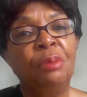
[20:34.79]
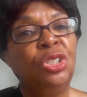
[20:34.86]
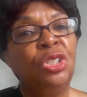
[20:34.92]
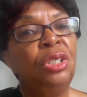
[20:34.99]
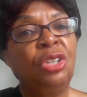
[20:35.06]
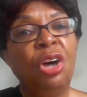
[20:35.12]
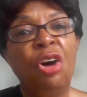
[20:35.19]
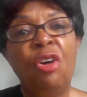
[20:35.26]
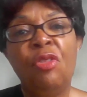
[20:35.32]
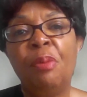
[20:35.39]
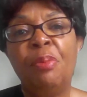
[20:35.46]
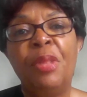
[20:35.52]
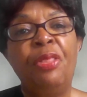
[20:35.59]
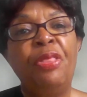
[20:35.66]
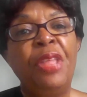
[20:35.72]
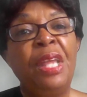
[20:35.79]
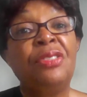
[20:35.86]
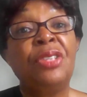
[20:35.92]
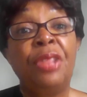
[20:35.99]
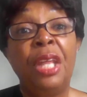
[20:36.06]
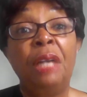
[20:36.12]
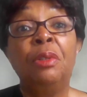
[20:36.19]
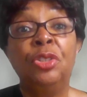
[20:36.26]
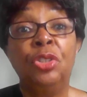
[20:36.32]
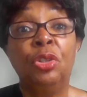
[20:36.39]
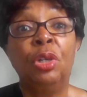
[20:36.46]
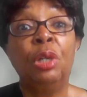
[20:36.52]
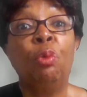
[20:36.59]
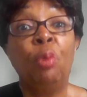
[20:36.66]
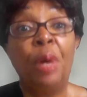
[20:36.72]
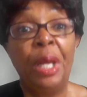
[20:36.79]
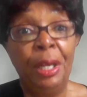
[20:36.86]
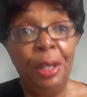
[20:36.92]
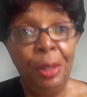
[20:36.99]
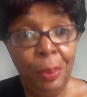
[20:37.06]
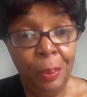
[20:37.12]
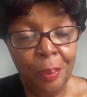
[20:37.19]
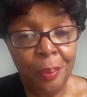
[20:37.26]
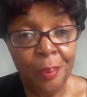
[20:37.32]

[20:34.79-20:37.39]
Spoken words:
She told them the things that they were doing well,